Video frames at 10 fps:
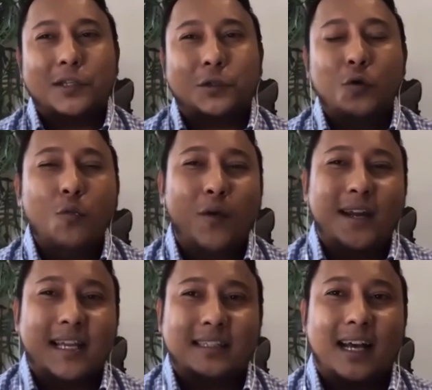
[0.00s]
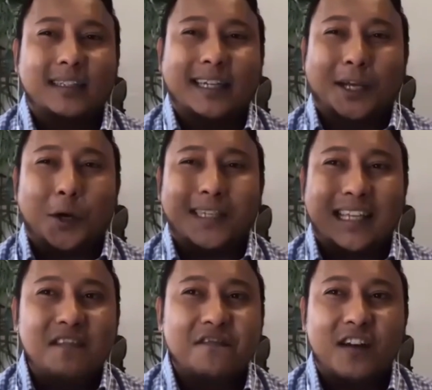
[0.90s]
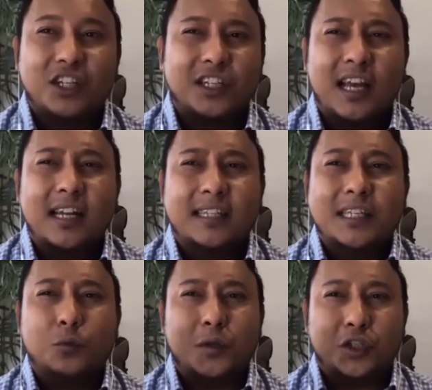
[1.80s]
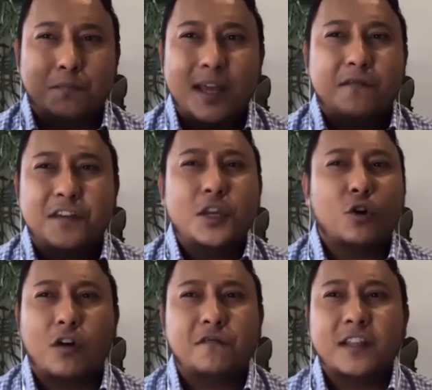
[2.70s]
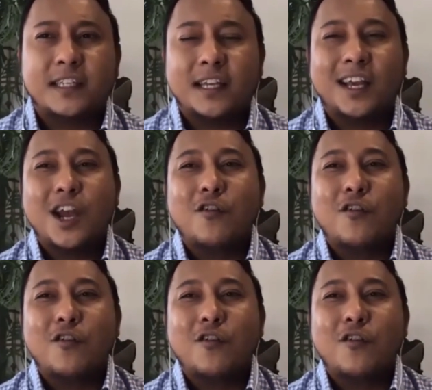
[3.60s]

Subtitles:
Zoom, when they started, they got some functionalities which made video conferencing